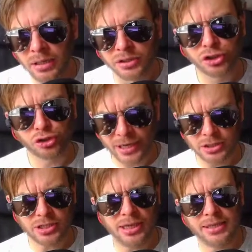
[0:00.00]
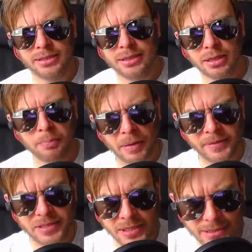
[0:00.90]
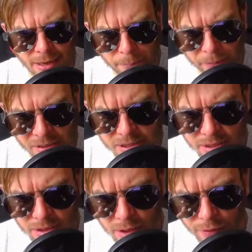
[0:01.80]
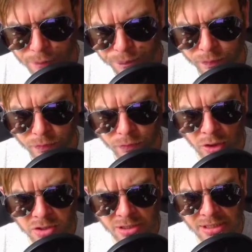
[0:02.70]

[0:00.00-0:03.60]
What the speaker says: strange that the BBC's hit piece doesn't